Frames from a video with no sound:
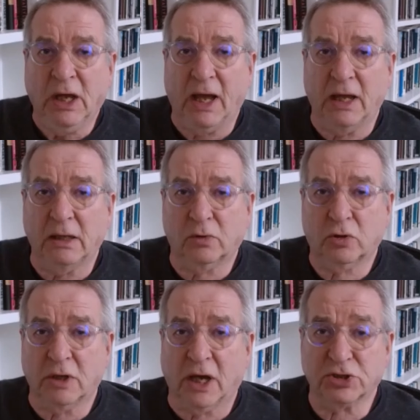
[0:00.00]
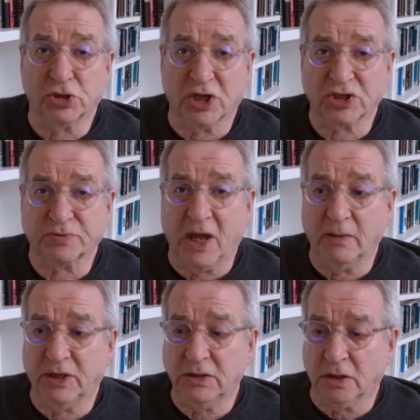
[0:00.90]
And could I suggest
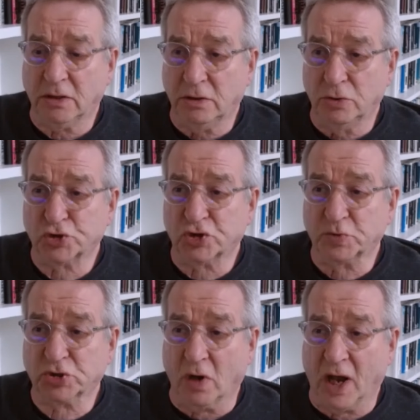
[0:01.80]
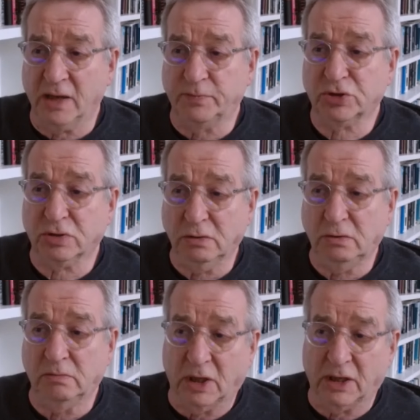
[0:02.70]
maybe that you subscribe
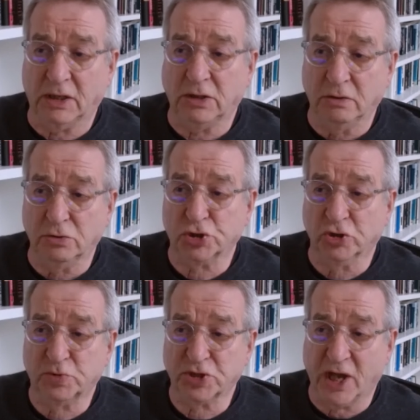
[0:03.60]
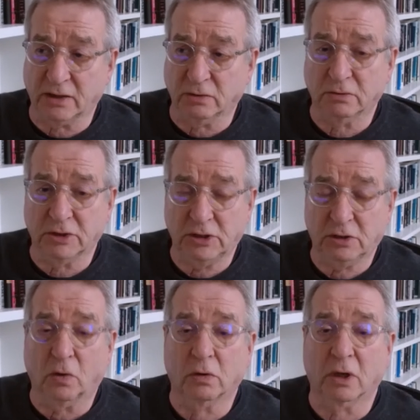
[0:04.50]
to my YouTube channel, the
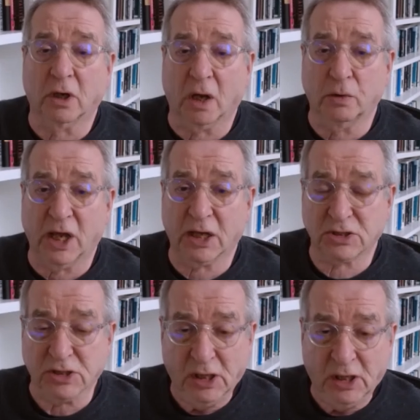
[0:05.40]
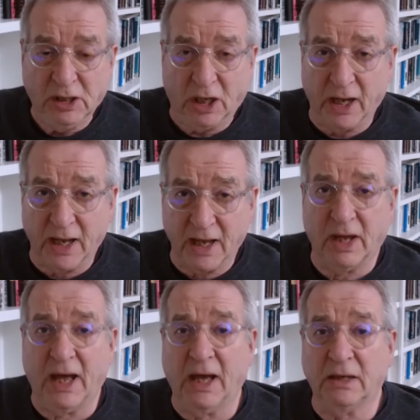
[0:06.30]
Corcoran Codex. I am
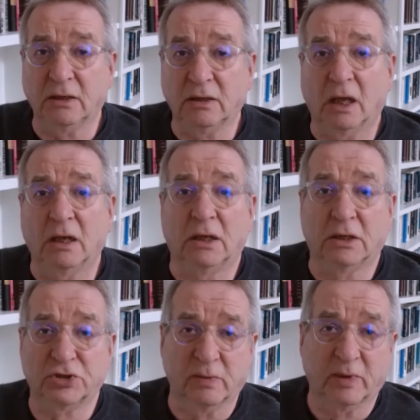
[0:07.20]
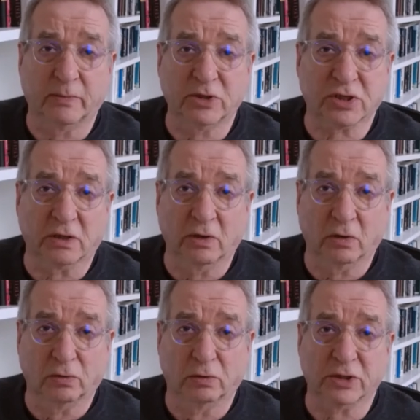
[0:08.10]
adding similar material
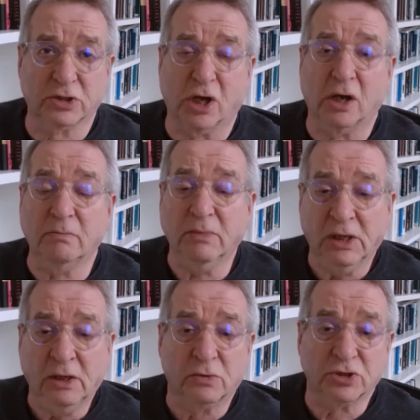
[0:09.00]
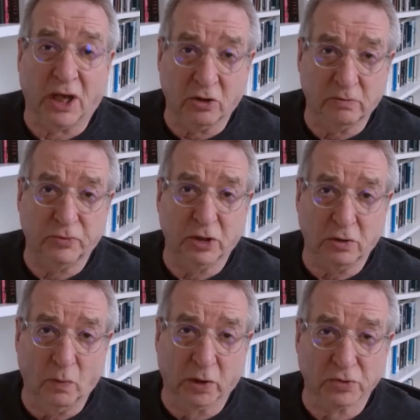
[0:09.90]
all the time, which I hope that
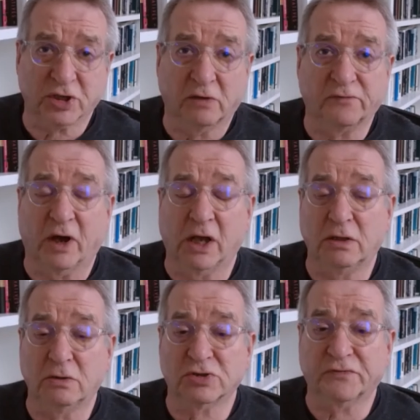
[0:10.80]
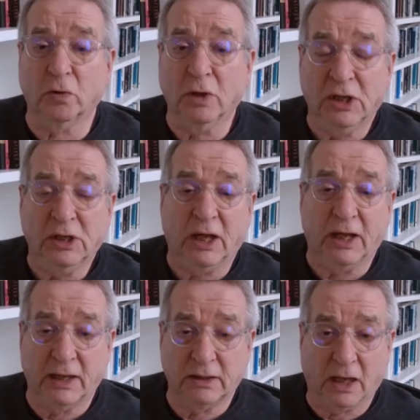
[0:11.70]
you will also find useful.
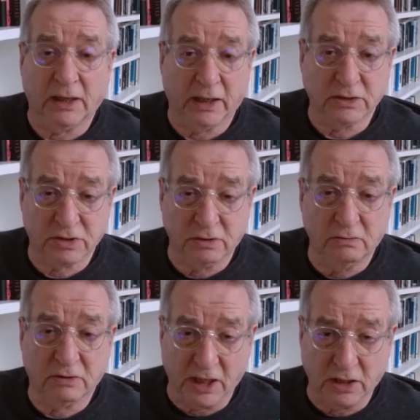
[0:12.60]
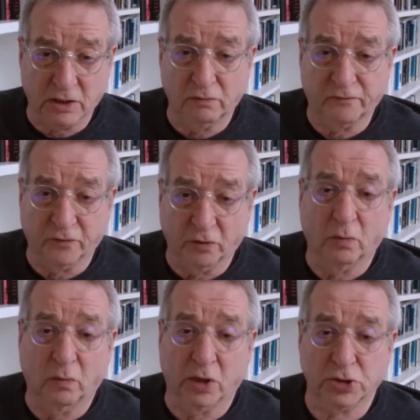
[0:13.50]
And I'd like to thank you
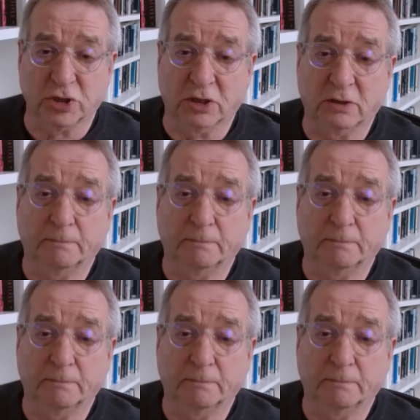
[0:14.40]
for watching.